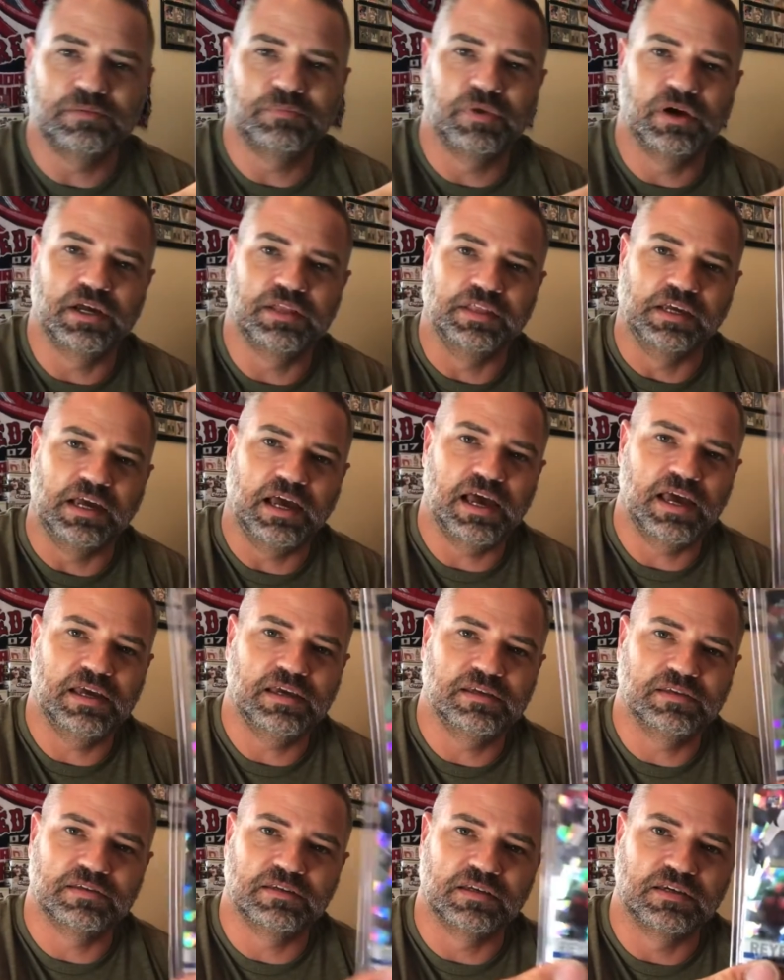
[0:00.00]
but the guy
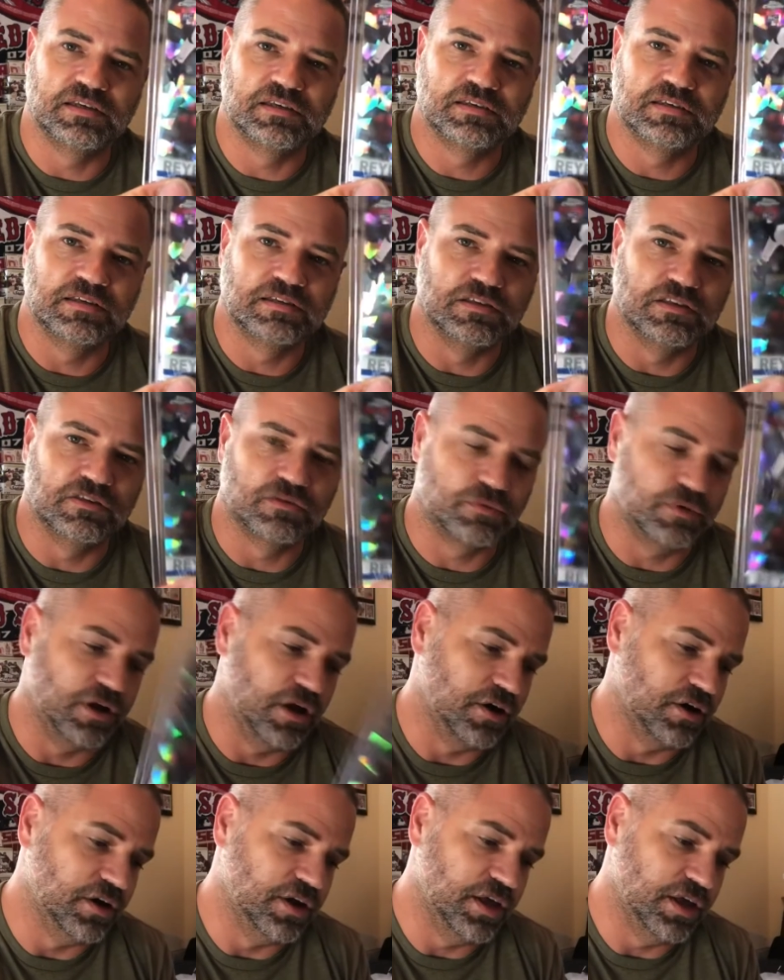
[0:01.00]
is a consistent
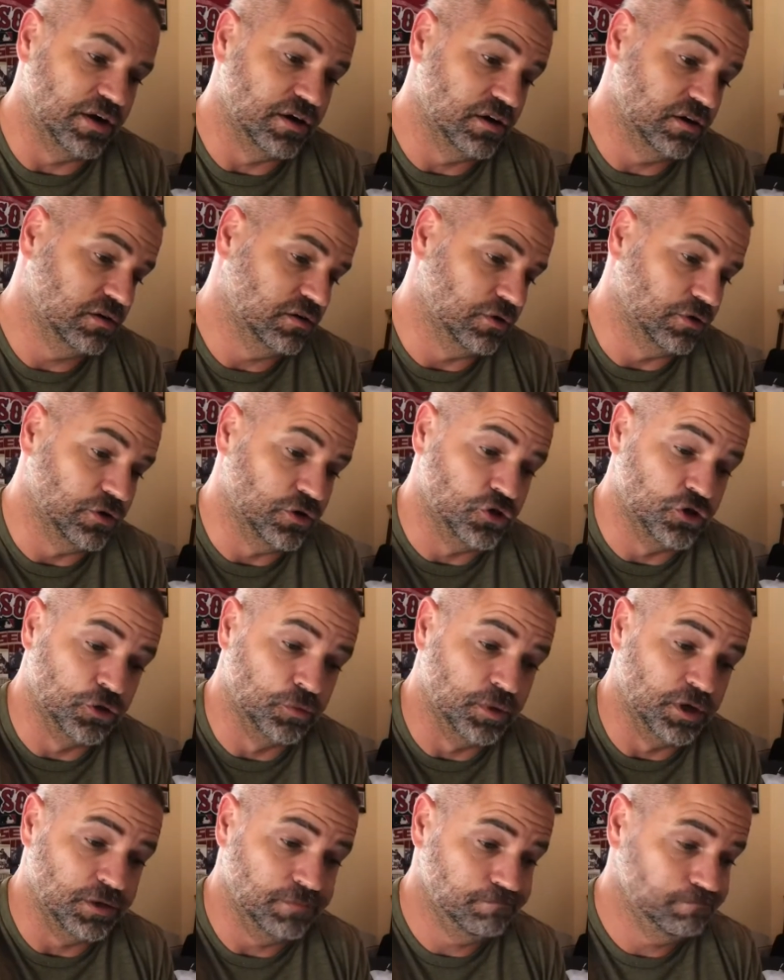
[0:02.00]
300 hitter, where he should
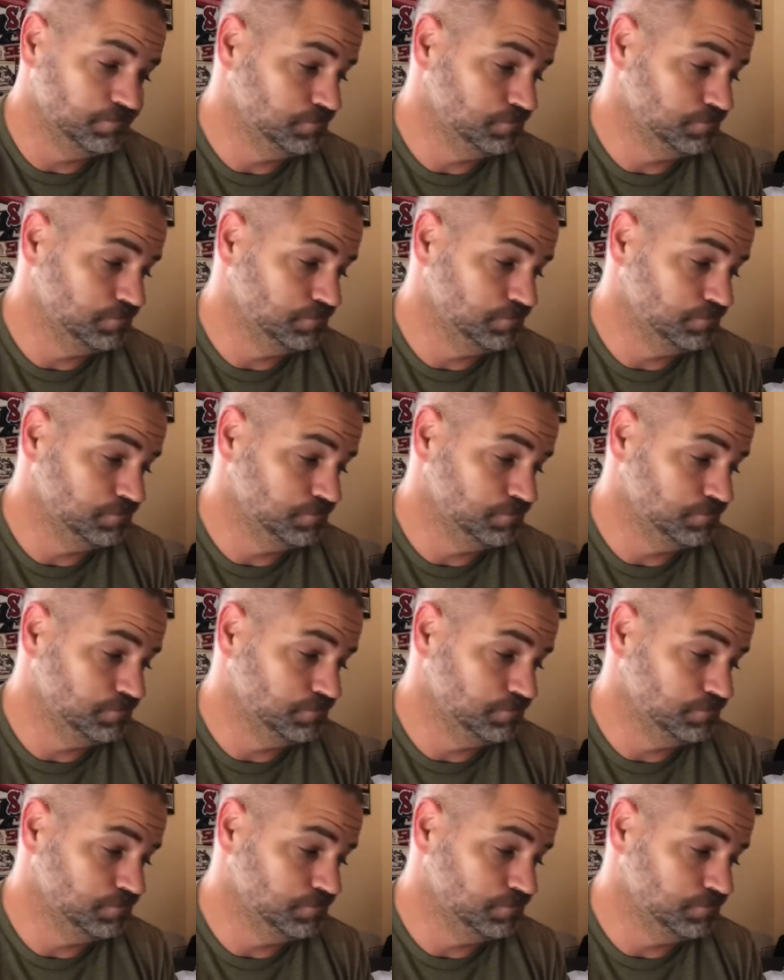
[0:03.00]
be.